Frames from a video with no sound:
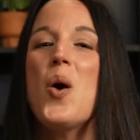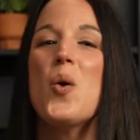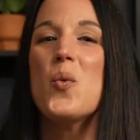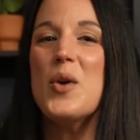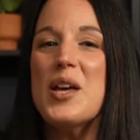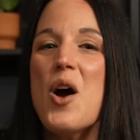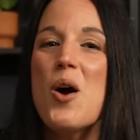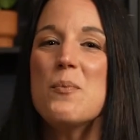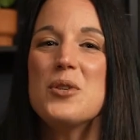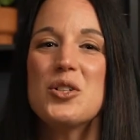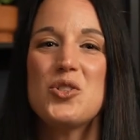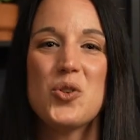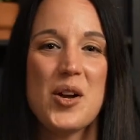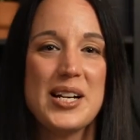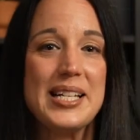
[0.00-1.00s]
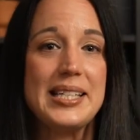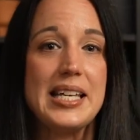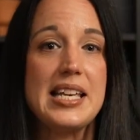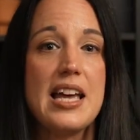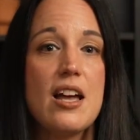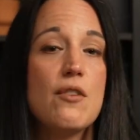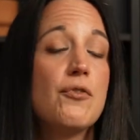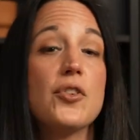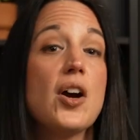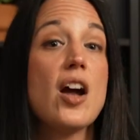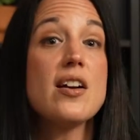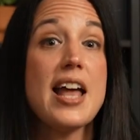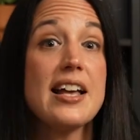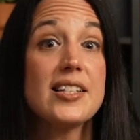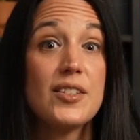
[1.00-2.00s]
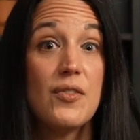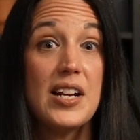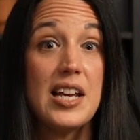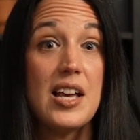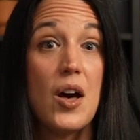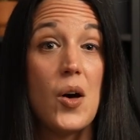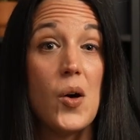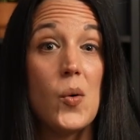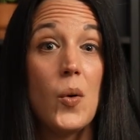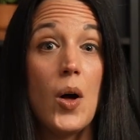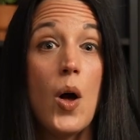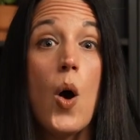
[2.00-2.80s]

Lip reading: We hope you'll join us again for our next video,